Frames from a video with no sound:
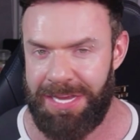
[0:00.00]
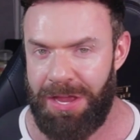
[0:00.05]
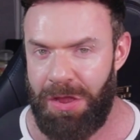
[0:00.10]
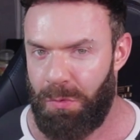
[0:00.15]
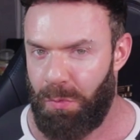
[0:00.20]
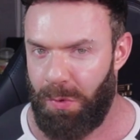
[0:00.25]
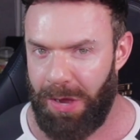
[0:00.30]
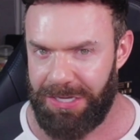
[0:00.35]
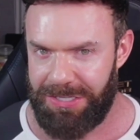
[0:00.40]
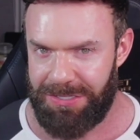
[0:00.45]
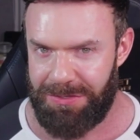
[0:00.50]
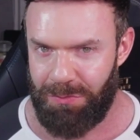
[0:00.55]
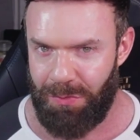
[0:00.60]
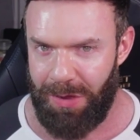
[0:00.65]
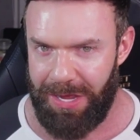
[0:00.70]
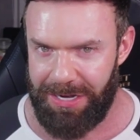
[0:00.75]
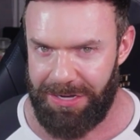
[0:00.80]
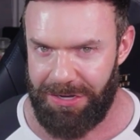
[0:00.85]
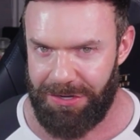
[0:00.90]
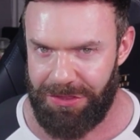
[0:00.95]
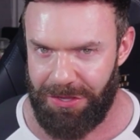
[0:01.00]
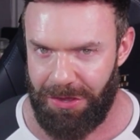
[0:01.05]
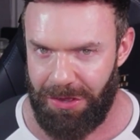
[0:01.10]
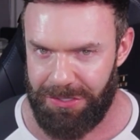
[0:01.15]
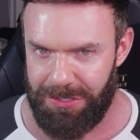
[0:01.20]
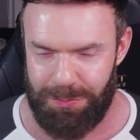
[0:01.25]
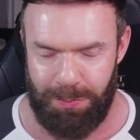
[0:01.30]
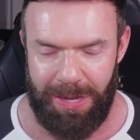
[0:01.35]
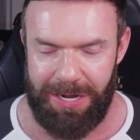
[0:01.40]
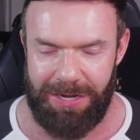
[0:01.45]
What, what are your
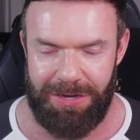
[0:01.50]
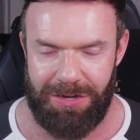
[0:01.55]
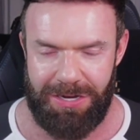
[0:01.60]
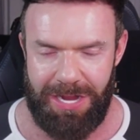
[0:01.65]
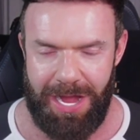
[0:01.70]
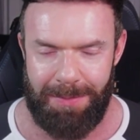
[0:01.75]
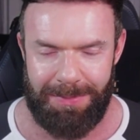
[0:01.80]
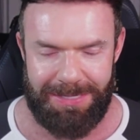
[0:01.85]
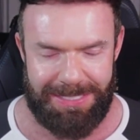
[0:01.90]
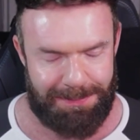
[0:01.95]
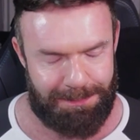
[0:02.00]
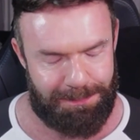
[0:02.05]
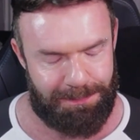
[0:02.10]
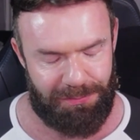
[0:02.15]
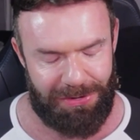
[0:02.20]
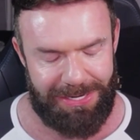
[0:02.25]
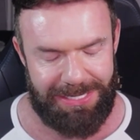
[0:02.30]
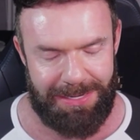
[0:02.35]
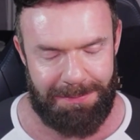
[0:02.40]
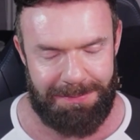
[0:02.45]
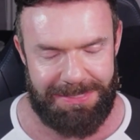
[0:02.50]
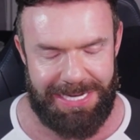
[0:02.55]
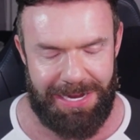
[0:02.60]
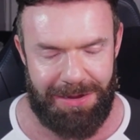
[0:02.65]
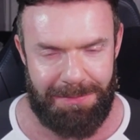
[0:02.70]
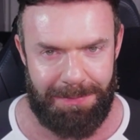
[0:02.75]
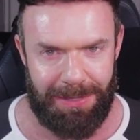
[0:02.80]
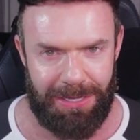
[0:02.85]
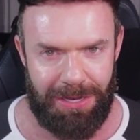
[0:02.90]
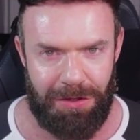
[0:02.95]
thoughts? What are your comments? Bring them down
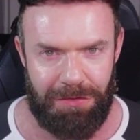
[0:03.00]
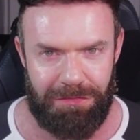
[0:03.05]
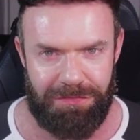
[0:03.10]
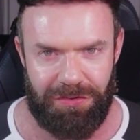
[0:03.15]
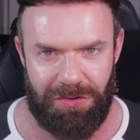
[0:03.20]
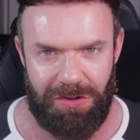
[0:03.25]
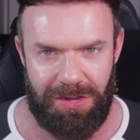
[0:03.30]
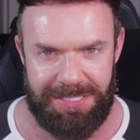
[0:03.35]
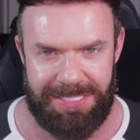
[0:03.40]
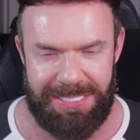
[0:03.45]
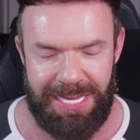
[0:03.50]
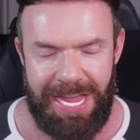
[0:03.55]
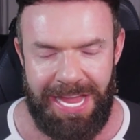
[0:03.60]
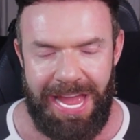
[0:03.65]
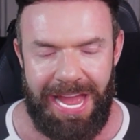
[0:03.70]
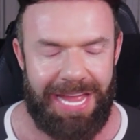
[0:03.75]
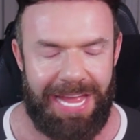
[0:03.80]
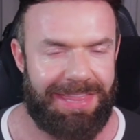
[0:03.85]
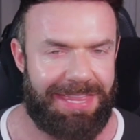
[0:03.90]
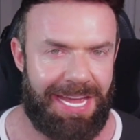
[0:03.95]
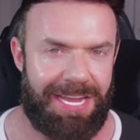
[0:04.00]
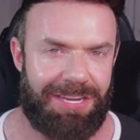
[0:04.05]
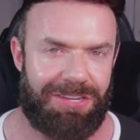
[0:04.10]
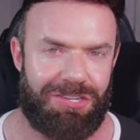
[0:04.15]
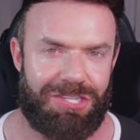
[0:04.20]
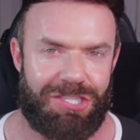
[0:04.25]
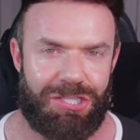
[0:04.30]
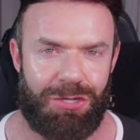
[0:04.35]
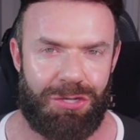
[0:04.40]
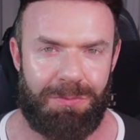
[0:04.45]
below for us. And thank you
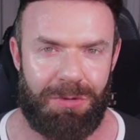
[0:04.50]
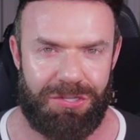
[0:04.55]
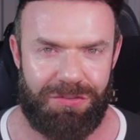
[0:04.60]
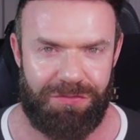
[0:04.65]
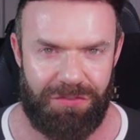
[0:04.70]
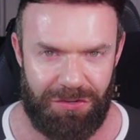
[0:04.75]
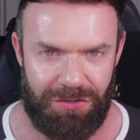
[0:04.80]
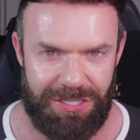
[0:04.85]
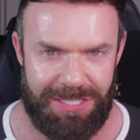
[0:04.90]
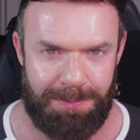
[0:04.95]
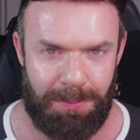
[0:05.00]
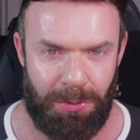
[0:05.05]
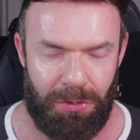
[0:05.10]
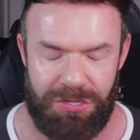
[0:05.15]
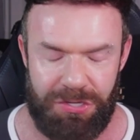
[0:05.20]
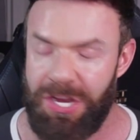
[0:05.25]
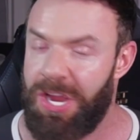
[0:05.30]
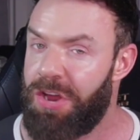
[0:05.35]
so much for the support.